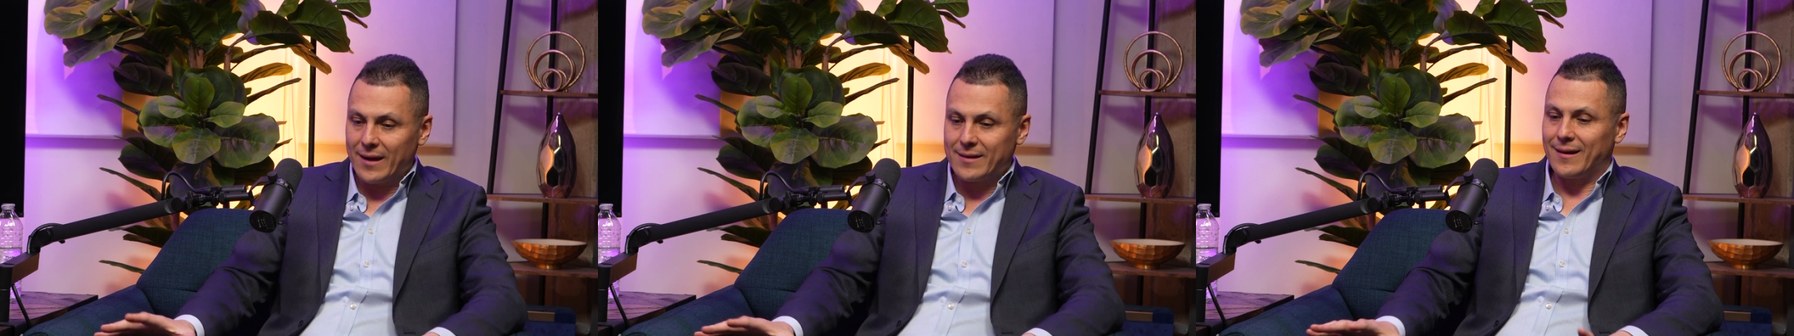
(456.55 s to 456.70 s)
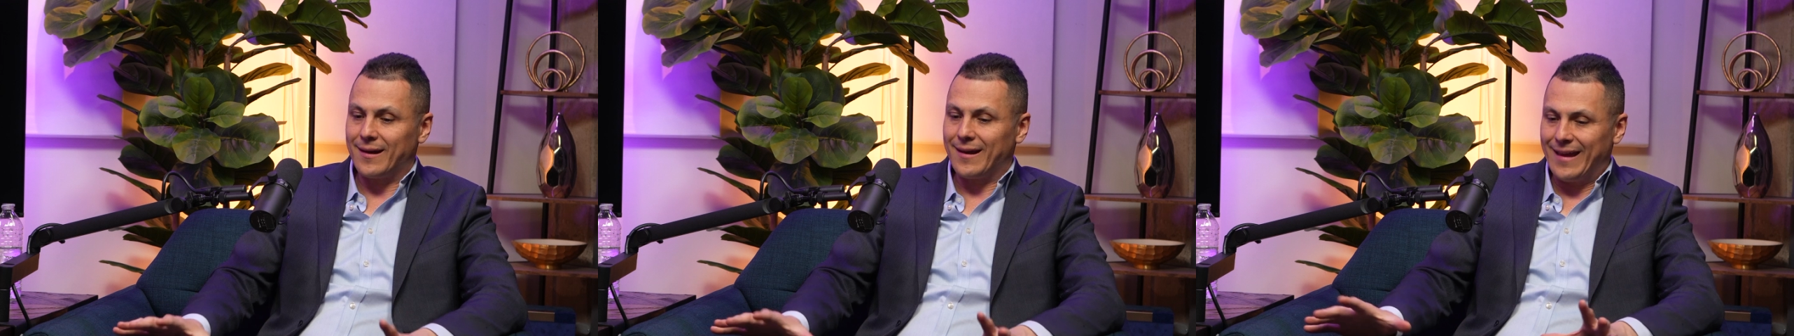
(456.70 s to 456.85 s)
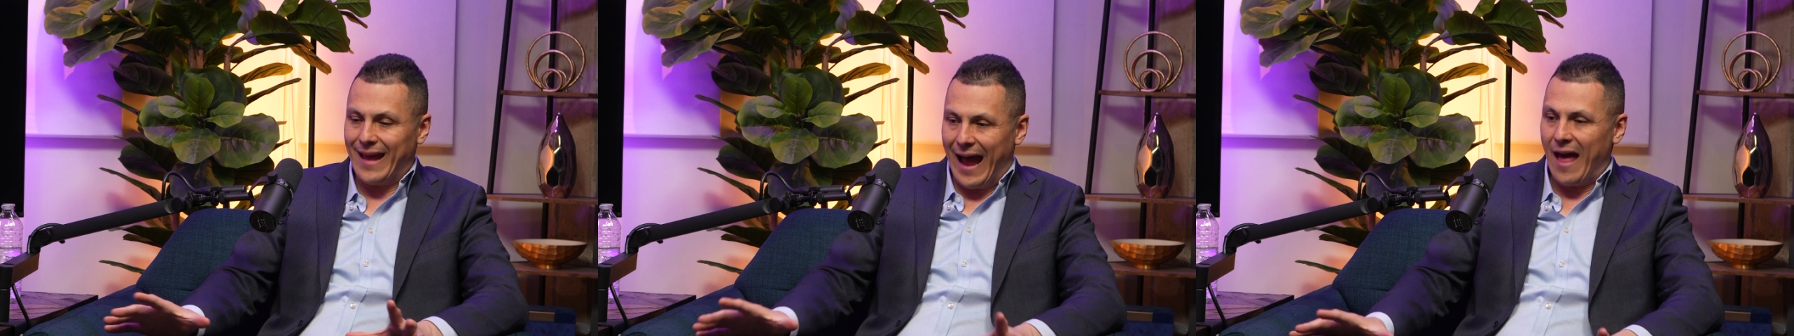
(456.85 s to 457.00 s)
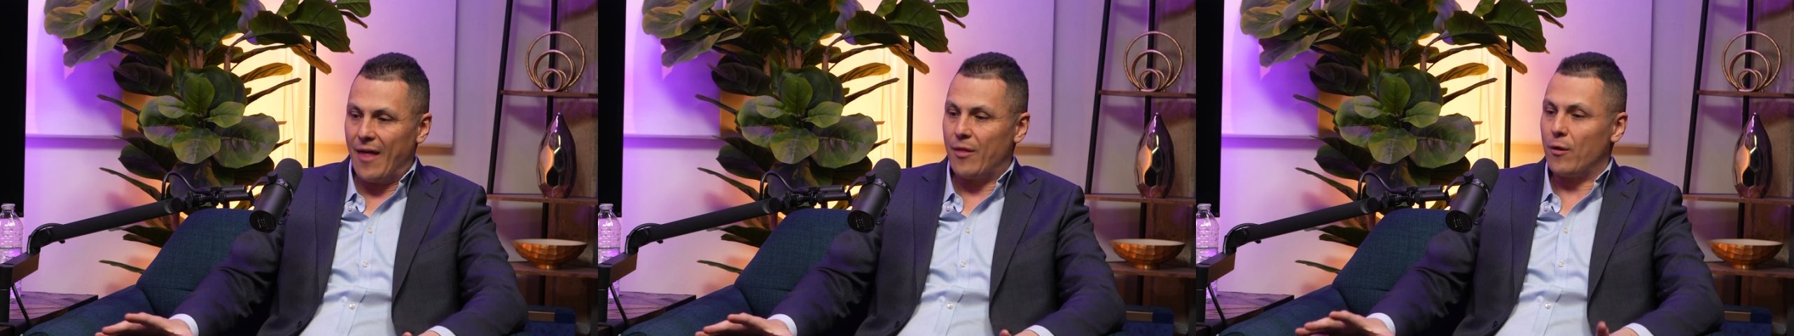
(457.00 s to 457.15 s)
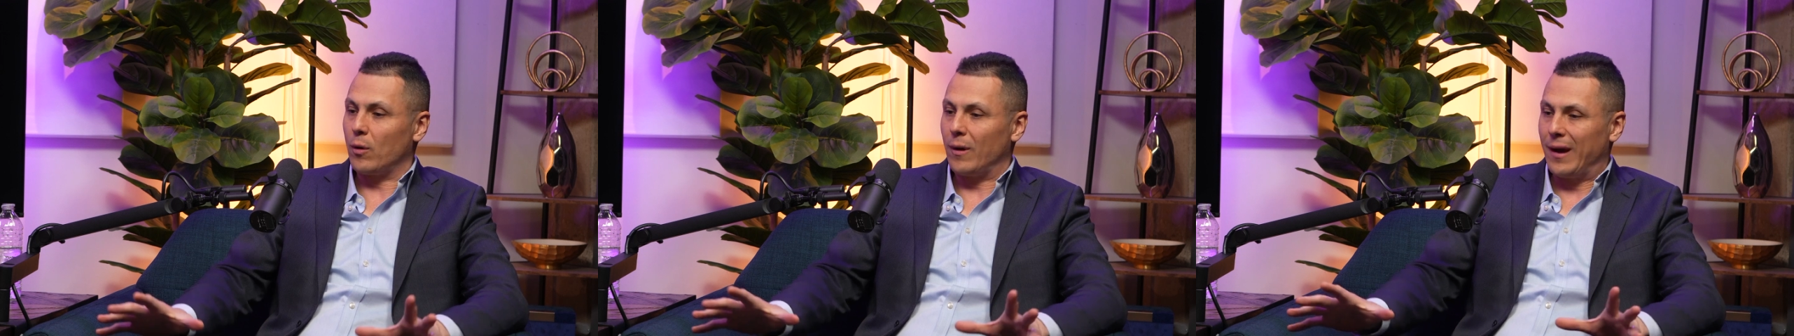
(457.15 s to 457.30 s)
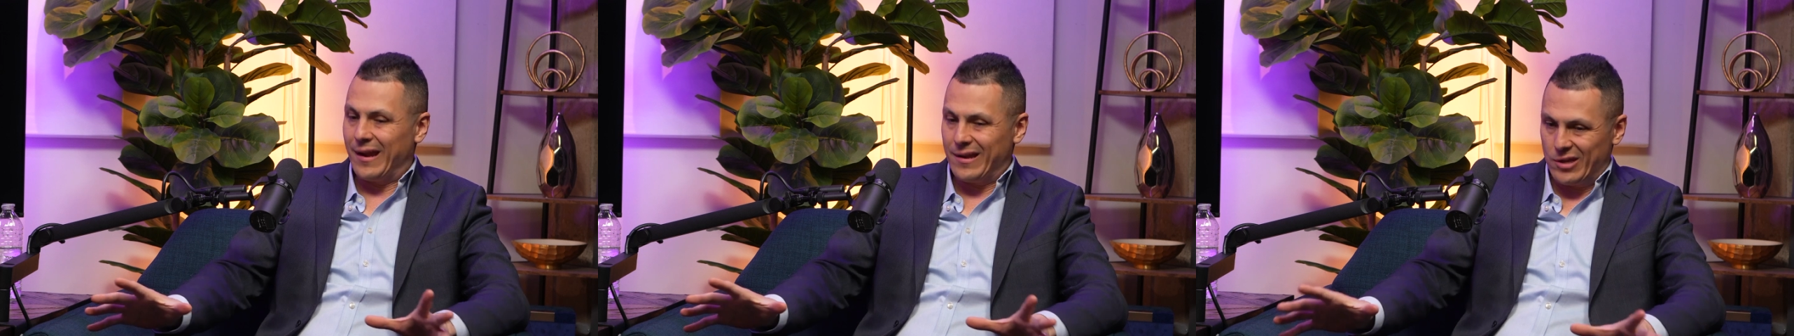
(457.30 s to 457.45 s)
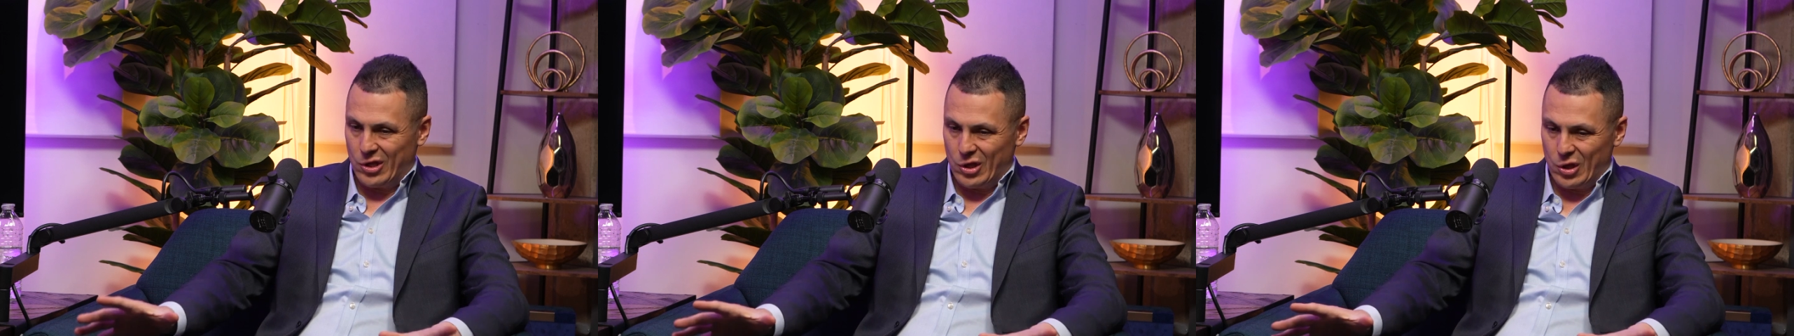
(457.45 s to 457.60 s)
to gather
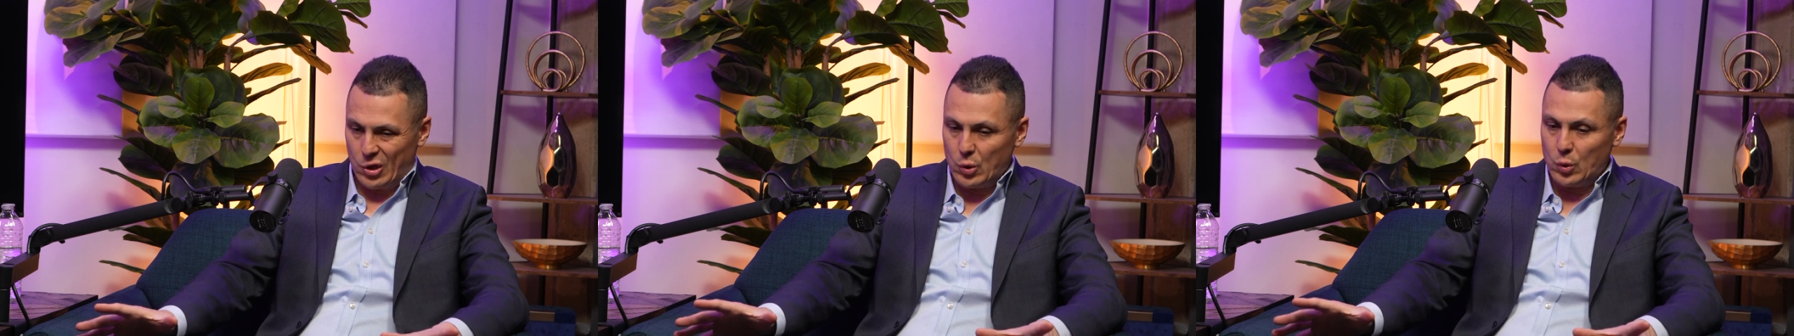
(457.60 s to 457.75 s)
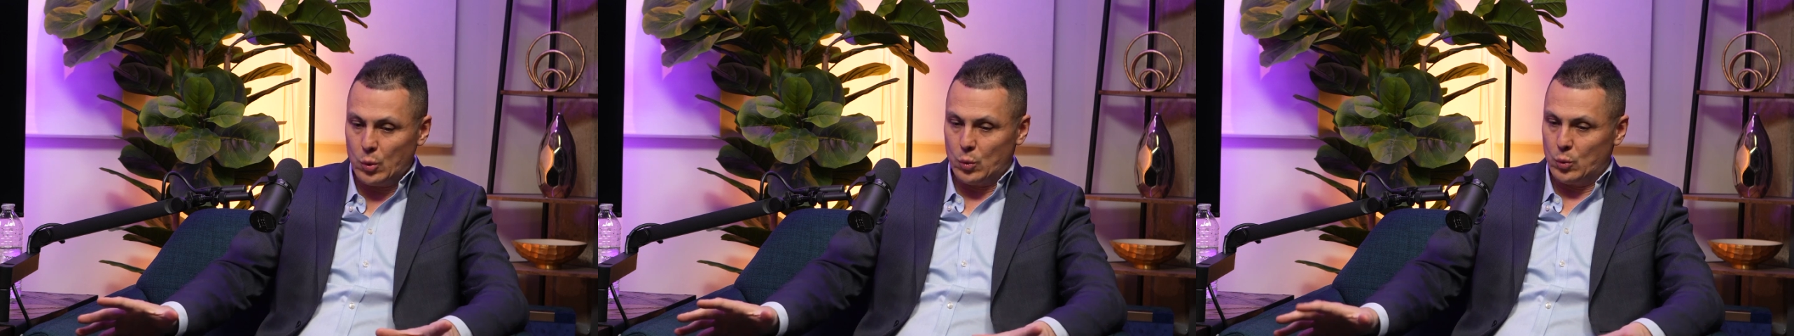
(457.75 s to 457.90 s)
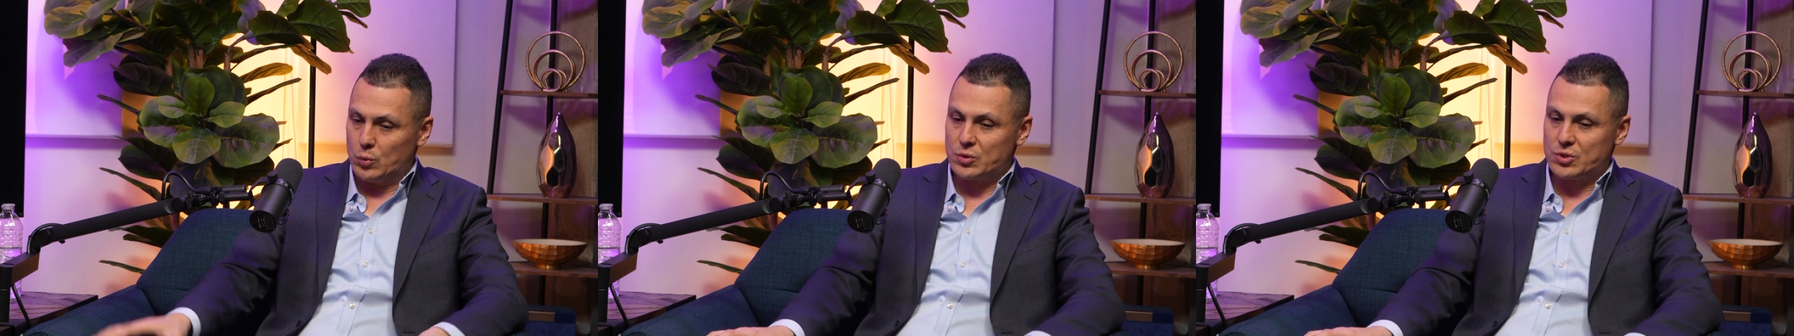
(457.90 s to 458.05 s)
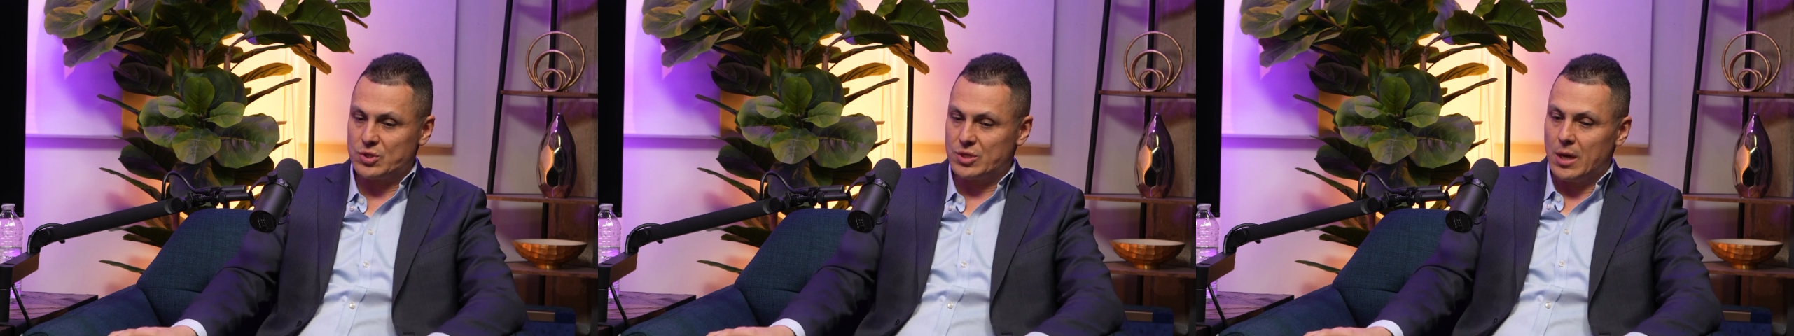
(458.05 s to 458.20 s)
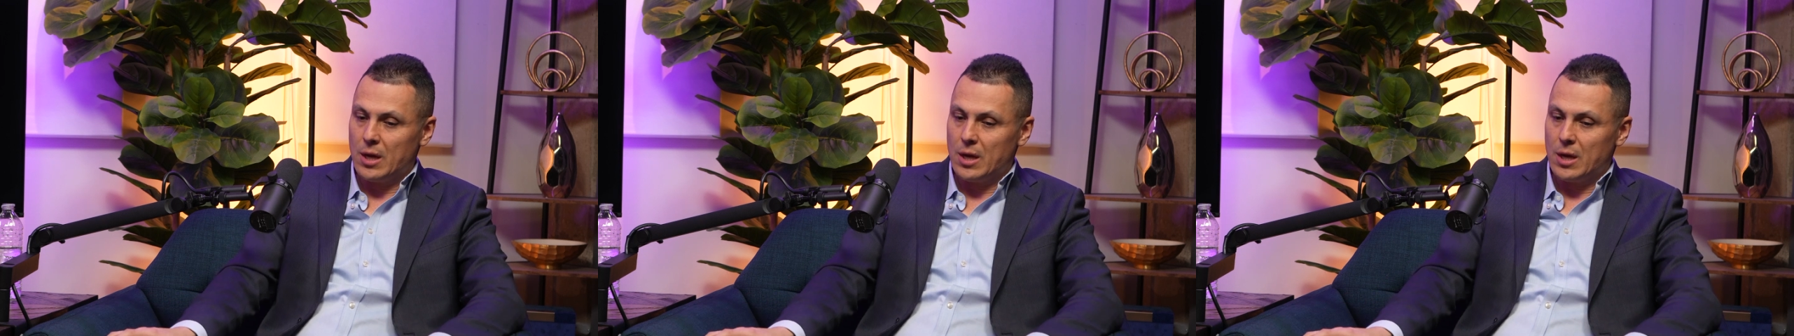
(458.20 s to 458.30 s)
and use